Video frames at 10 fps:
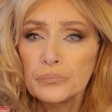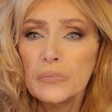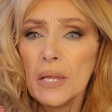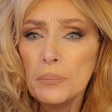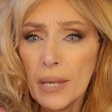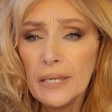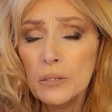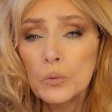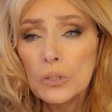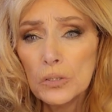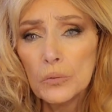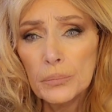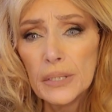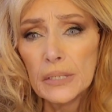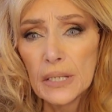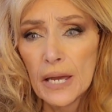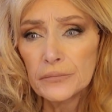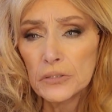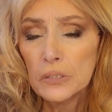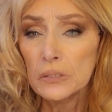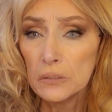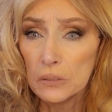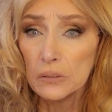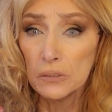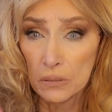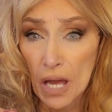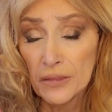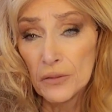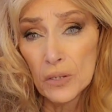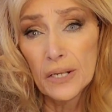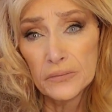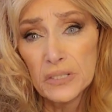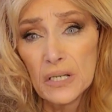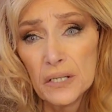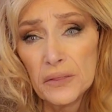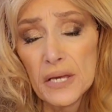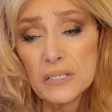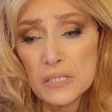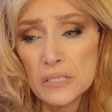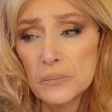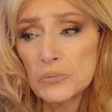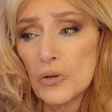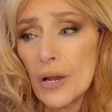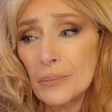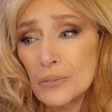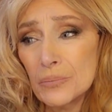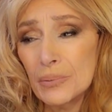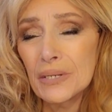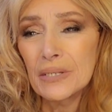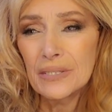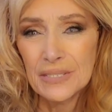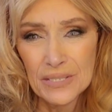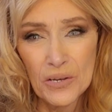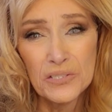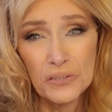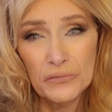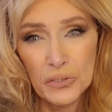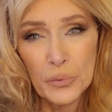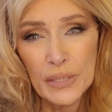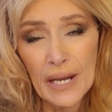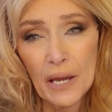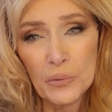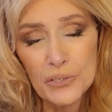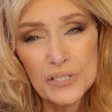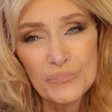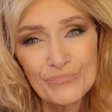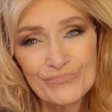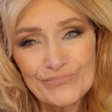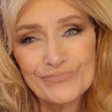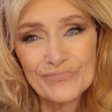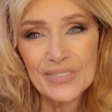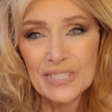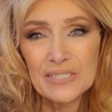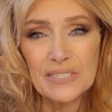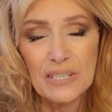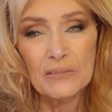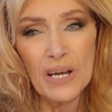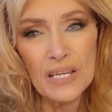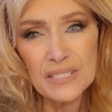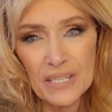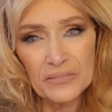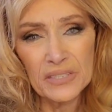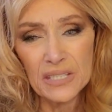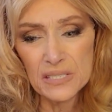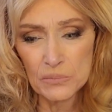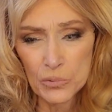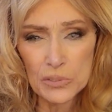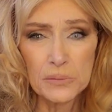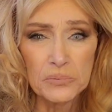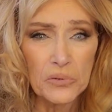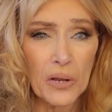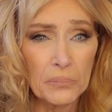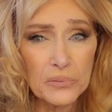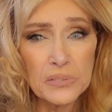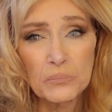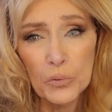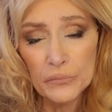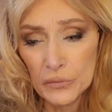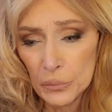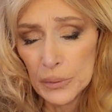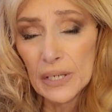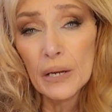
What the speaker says: they pay you a little bit after. I thought after you got 1,000 subscribers, but it's also viewing hours. I have to get some more subscribers and more viewing